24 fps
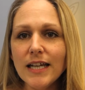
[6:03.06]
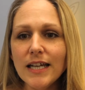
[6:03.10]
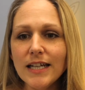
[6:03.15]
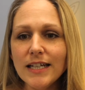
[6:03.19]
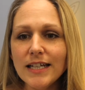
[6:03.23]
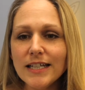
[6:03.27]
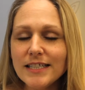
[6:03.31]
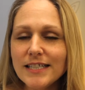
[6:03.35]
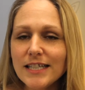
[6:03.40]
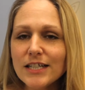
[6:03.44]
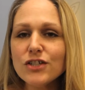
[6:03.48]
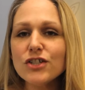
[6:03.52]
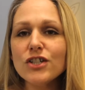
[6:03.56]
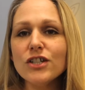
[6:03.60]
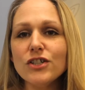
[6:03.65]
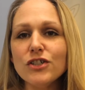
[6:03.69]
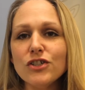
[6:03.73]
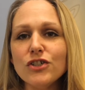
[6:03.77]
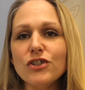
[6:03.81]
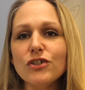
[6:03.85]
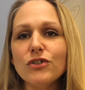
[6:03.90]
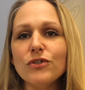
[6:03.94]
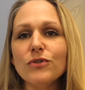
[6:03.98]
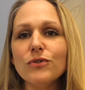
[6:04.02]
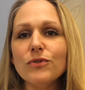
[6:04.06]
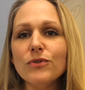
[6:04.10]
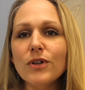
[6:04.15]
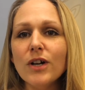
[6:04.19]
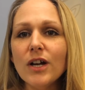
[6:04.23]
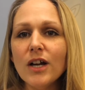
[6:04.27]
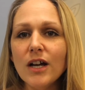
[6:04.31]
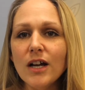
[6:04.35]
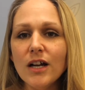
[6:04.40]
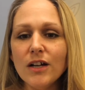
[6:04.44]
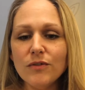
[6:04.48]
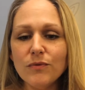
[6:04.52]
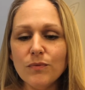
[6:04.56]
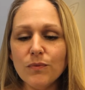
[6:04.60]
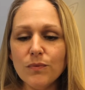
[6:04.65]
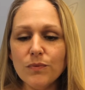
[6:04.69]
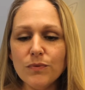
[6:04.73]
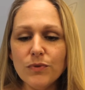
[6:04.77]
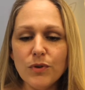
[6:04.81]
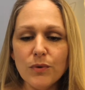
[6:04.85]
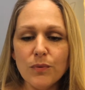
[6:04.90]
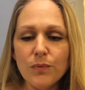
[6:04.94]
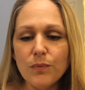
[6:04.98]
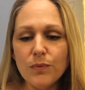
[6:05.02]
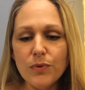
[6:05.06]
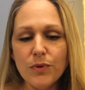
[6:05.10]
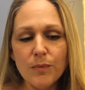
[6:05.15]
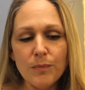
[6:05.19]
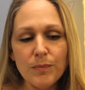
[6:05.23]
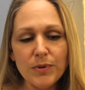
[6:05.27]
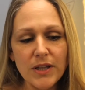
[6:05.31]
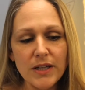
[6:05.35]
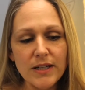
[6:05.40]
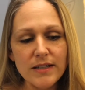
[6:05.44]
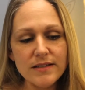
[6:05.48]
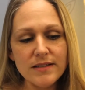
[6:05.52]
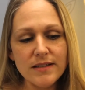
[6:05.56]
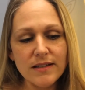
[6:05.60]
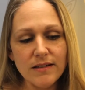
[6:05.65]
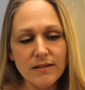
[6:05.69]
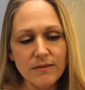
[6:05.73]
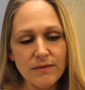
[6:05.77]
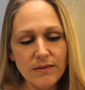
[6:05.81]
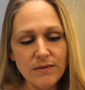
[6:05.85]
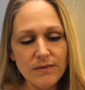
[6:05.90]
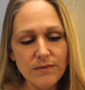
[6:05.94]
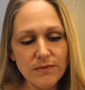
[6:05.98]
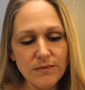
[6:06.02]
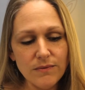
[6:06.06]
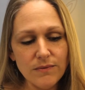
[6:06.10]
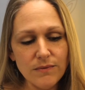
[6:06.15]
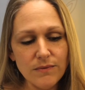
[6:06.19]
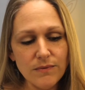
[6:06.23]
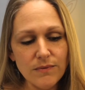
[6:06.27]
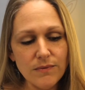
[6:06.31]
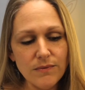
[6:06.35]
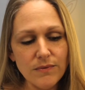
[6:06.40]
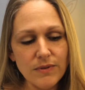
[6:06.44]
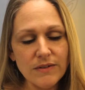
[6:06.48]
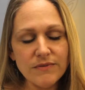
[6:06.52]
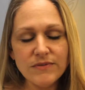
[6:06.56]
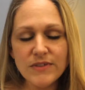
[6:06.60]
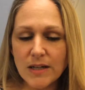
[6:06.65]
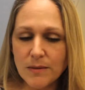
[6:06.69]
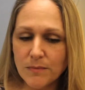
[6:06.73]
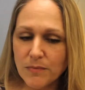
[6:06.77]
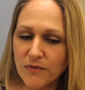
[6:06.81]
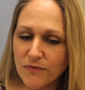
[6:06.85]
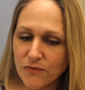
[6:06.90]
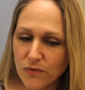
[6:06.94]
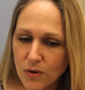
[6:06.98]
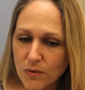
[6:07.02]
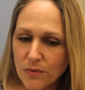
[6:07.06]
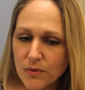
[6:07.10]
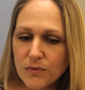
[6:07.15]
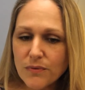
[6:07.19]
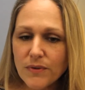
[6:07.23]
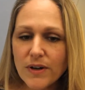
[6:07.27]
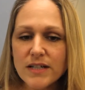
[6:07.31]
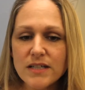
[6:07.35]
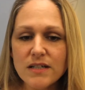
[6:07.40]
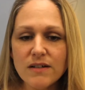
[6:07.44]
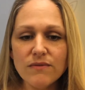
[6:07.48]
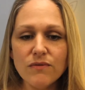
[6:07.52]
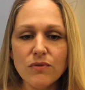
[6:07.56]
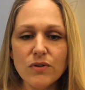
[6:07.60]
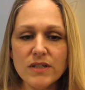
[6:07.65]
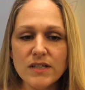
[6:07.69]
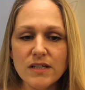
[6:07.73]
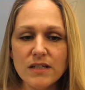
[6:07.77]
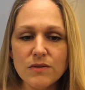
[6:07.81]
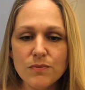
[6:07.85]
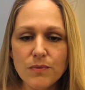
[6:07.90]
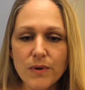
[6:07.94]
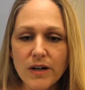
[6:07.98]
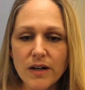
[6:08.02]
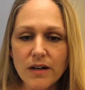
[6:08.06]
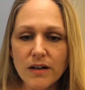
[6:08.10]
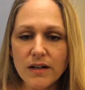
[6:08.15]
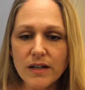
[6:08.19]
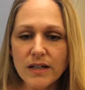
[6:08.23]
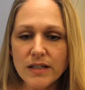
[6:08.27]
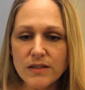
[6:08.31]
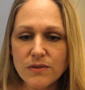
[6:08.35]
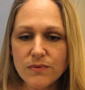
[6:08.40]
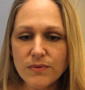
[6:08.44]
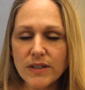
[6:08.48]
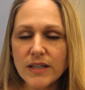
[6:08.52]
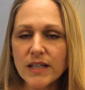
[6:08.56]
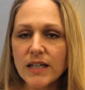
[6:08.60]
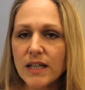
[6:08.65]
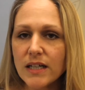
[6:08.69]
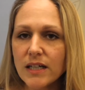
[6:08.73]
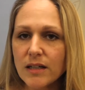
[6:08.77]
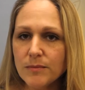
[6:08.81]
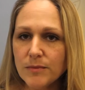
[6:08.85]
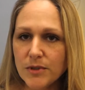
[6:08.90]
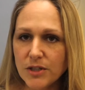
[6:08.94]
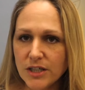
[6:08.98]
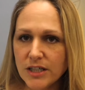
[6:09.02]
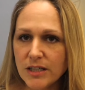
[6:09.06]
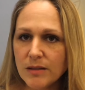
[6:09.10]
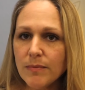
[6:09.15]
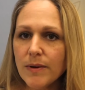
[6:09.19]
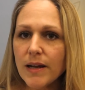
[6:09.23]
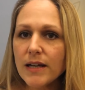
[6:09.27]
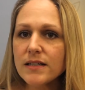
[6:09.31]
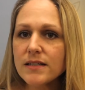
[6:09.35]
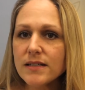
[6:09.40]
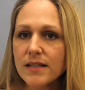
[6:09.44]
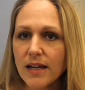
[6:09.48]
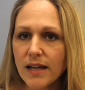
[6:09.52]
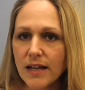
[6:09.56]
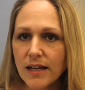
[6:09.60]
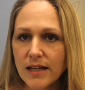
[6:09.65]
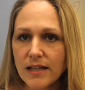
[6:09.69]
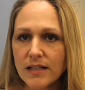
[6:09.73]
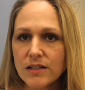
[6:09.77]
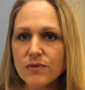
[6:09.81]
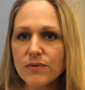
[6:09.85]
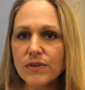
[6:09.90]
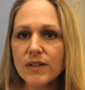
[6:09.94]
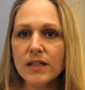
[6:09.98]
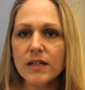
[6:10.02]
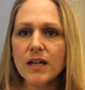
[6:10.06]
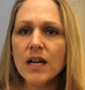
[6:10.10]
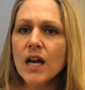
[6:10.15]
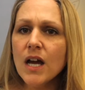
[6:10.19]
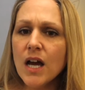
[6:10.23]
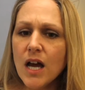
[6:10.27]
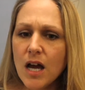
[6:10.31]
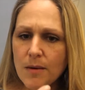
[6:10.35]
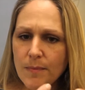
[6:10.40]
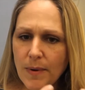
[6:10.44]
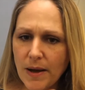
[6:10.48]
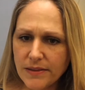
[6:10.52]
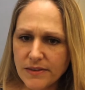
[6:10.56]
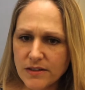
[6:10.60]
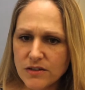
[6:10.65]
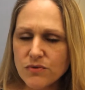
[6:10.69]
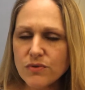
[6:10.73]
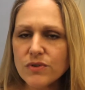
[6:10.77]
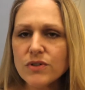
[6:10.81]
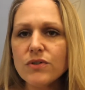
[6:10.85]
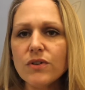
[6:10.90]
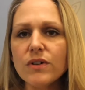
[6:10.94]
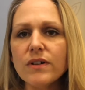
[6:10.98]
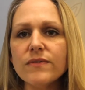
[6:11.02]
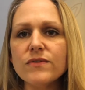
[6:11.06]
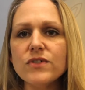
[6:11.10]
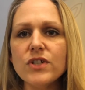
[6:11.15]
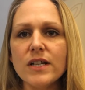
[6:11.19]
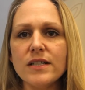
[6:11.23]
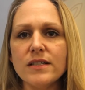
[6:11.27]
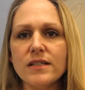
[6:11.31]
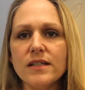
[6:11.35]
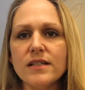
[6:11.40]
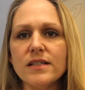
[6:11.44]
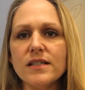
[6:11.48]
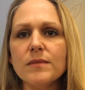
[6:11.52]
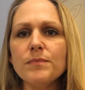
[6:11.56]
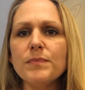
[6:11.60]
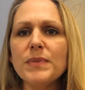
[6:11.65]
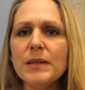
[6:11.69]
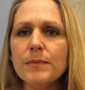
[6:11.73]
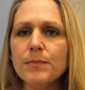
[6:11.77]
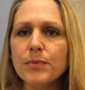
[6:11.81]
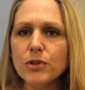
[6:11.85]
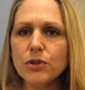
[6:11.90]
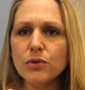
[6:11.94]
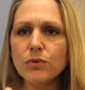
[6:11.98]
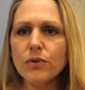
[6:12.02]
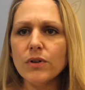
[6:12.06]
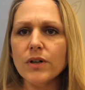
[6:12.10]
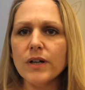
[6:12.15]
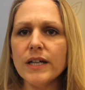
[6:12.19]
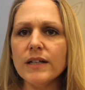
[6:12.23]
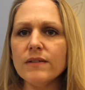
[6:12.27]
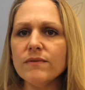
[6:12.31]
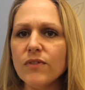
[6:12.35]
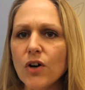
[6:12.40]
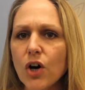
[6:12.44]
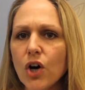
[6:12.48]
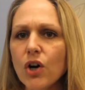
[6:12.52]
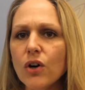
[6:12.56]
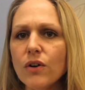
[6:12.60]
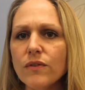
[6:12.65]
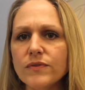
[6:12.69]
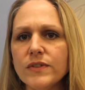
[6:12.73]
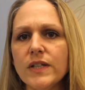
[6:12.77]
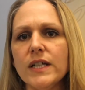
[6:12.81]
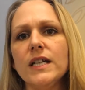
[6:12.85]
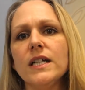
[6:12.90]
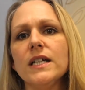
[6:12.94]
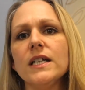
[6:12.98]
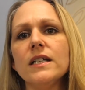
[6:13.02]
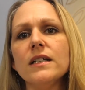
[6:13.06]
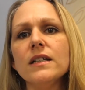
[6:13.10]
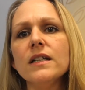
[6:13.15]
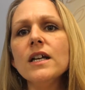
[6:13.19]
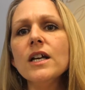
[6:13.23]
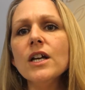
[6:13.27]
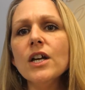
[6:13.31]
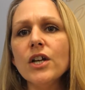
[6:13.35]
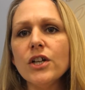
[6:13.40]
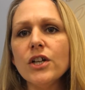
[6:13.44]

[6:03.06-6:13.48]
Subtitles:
in addition to the plays that we've done before with Rising Voices, where it's really a community-based thing and it's really about this restorative justice and people who are involved in,